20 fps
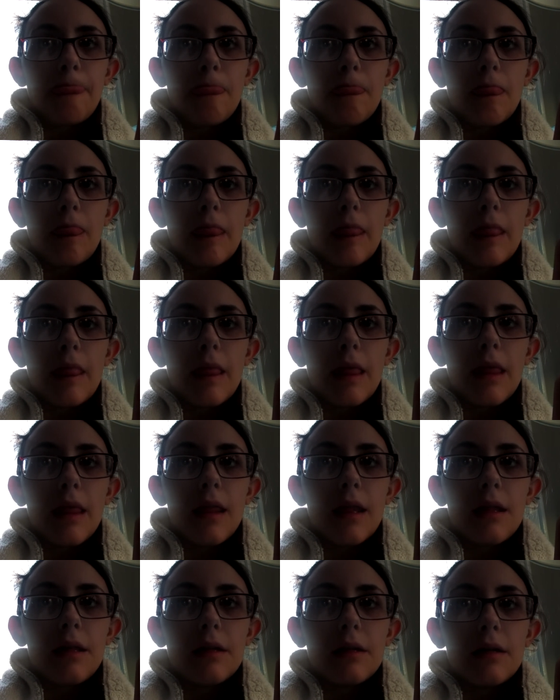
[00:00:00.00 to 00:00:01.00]

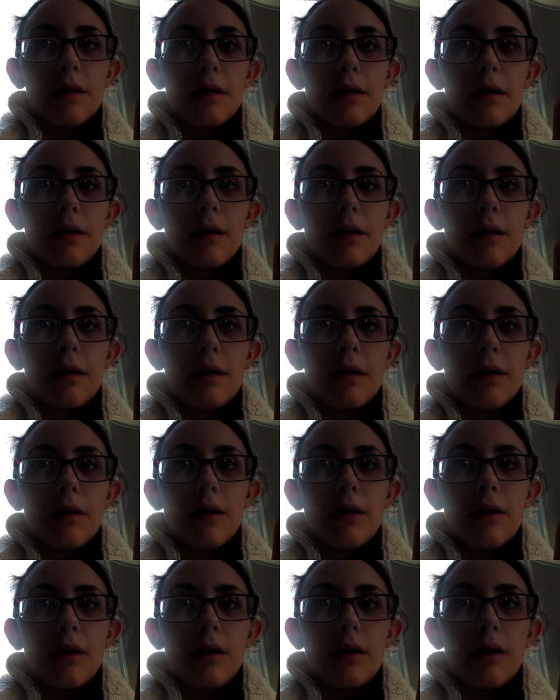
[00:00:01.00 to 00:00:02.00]

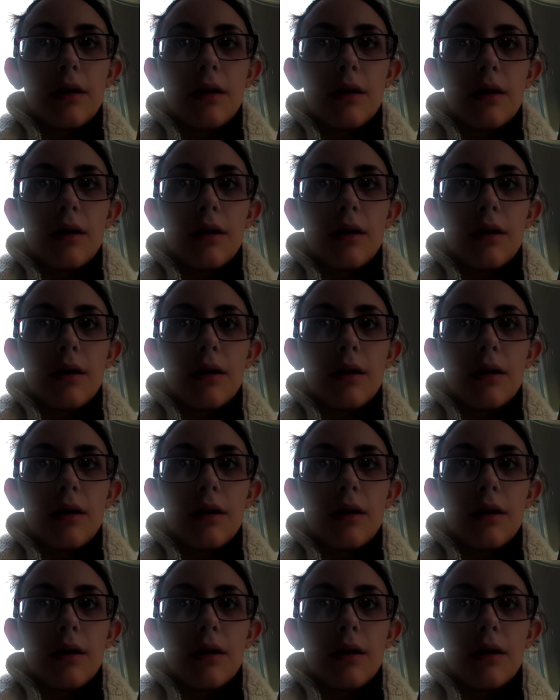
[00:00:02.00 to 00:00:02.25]
No one is speaking in this clip.